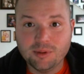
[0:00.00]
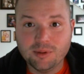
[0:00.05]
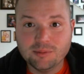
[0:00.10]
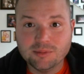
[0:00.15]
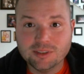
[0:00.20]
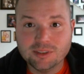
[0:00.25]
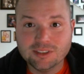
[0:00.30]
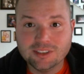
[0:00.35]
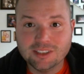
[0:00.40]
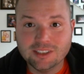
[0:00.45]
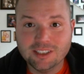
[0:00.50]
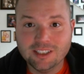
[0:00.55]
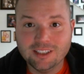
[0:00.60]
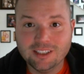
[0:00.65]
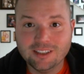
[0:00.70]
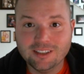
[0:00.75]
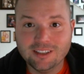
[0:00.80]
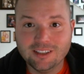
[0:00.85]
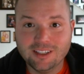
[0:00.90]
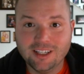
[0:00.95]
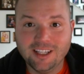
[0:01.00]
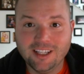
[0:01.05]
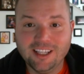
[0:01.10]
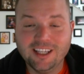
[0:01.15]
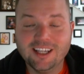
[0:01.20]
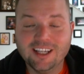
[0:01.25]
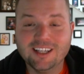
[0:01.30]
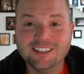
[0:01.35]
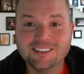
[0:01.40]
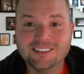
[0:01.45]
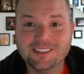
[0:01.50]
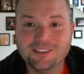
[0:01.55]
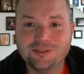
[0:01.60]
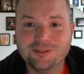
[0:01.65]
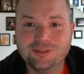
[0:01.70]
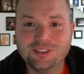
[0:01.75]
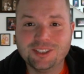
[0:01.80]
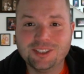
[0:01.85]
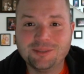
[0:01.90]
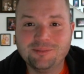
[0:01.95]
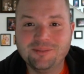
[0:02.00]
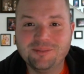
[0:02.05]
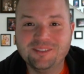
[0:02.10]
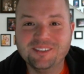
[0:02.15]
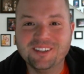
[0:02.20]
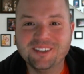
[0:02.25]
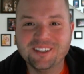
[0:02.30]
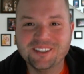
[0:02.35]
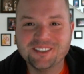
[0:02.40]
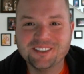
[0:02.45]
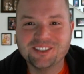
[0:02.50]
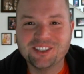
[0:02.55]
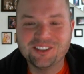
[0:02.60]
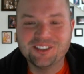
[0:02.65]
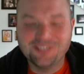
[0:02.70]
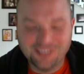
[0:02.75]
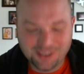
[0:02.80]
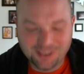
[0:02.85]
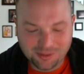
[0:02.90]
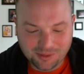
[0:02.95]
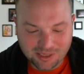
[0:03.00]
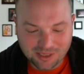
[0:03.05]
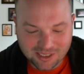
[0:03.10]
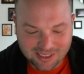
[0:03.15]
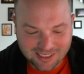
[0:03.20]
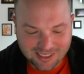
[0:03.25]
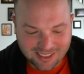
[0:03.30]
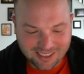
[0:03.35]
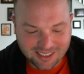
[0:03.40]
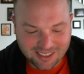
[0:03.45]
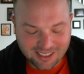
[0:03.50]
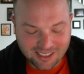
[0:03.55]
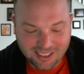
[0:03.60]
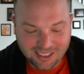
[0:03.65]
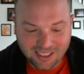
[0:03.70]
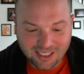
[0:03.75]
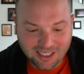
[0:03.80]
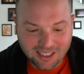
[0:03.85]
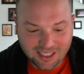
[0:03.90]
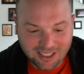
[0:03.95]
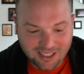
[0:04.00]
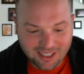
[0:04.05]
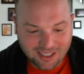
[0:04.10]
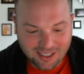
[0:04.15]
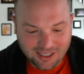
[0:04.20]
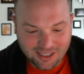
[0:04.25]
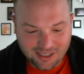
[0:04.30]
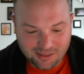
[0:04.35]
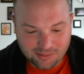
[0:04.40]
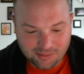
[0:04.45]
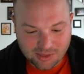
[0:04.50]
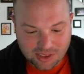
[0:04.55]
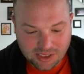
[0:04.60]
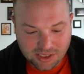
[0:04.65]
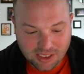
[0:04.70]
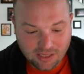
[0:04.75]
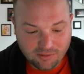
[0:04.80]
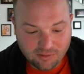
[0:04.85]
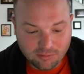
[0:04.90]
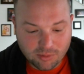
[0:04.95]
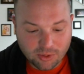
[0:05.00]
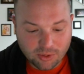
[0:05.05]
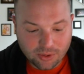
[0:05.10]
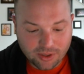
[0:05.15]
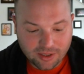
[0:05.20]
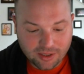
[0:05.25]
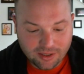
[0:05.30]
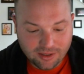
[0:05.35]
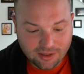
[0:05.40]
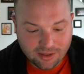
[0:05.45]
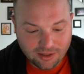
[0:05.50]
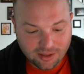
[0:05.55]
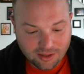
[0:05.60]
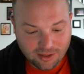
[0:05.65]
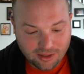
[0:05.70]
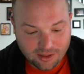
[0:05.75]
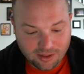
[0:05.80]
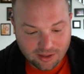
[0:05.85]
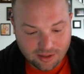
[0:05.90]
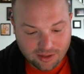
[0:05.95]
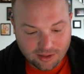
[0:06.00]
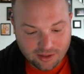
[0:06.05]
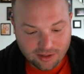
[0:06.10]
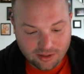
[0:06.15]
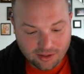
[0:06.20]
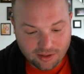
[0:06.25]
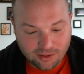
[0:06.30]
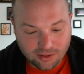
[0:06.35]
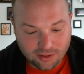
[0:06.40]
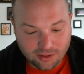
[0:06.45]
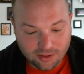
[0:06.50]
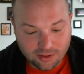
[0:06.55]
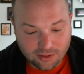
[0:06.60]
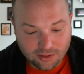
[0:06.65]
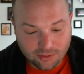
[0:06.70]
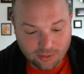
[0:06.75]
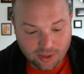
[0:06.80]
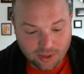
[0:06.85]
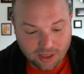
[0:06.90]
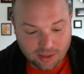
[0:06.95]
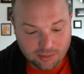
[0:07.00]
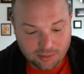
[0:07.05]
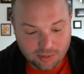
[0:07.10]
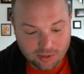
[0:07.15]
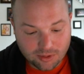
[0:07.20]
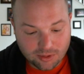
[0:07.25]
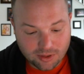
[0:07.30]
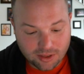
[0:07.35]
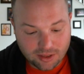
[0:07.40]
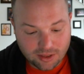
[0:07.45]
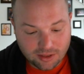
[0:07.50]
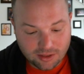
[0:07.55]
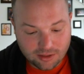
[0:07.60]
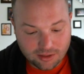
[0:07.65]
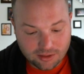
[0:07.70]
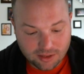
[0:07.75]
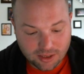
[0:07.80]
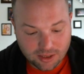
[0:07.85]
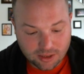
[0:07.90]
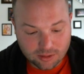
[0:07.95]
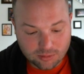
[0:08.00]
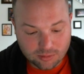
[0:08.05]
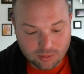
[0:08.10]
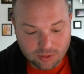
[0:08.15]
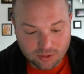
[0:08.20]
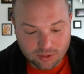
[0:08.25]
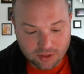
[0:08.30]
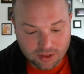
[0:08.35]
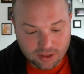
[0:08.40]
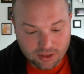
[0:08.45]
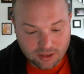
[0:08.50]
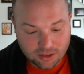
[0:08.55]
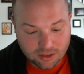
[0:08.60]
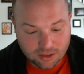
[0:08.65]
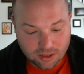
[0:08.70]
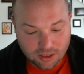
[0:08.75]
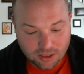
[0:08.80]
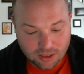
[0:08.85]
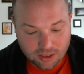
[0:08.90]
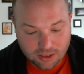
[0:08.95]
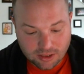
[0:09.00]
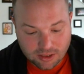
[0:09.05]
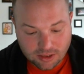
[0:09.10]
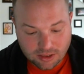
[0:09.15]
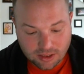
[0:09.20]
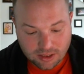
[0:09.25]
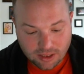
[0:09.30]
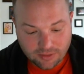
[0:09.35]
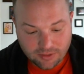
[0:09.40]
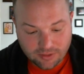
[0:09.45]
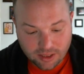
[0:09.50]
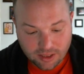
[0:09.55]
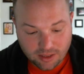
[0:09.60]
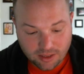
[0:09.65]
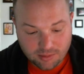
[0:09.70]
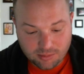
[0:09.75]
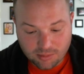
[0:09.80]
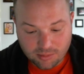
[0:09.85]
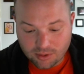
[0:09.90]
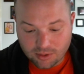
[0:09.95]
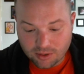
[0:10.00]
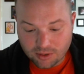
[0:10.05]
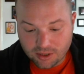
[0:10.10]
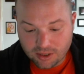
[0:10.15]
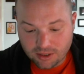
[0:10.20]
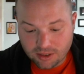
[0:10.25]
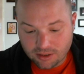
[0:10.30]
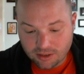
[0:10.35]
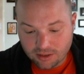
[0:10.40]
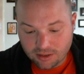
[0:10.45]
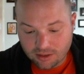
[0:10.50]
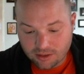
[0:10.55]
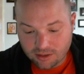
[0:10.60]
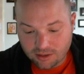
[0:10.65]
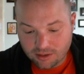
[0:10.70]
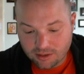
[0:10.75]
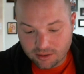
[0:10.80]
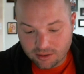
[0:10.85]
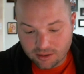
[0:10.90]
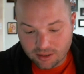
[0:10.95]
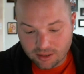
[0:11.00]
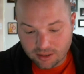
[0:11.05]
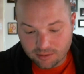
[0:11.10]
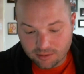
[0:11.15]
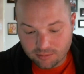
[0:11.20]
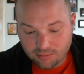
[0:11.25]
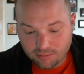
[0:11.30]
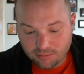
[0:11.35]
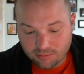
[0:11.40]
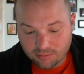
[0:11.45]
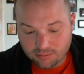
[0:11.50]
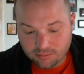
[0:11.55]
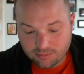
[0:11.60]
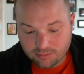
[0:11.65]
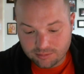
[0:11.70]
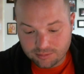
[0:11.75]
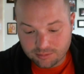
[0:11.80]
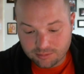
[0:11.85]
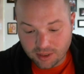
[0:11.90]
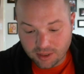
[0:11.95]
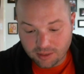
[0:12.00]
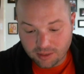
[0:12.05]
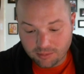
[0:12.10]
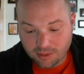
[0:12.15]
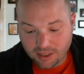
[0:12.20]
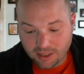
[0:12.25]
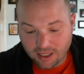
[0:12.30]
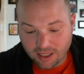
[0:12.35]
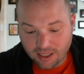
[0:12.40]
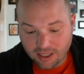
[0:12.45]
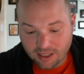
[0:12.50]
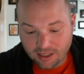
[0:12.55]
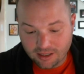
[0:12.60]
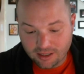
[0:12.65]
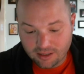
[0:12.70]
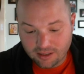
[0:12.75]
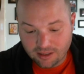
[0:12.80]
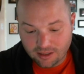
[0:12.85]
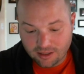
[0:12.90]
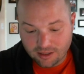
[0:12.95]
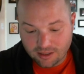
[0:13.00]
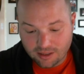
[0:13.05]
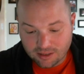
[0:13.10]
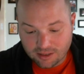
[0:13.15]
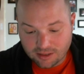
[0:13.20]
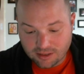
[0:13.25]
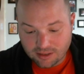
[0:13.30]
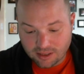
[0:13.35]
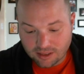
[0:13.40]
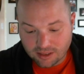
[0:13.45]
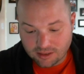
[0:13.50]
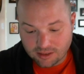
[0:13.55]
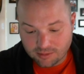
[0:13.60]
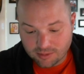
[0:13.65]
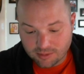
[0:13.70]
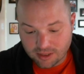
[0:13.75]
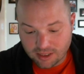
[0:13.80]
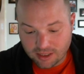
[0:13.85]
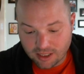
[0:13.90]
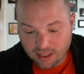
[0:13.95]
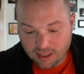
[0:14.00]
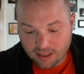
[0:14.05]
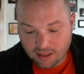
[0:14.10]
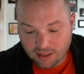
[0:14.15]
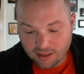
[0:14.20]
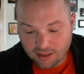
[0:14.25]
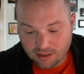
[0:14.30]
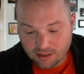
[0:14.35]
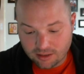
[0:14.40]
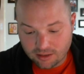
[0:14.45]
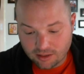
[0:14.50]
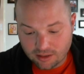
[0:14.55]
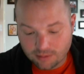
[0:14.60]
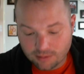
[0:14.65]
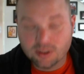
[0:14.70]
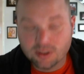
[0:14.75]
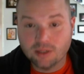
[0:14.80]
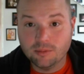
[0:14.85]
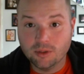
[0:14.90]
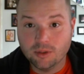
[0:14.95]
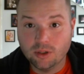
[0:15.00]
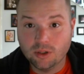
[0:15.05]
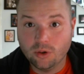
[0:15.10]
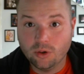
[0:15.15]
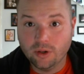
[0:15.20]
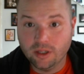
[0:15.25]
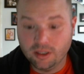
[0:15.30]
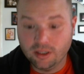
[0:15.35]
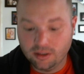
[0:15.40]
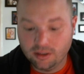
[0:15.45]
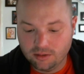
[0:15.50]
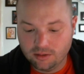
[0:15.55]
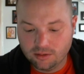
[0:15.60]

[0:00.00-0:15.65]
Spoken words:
members that he has have served in the military. Steve Boyd, Willie Boyd, Neil Boyd, Stephen M. Boyd, Ben McKay, Jesse McKay, I'm sorry, McCoy.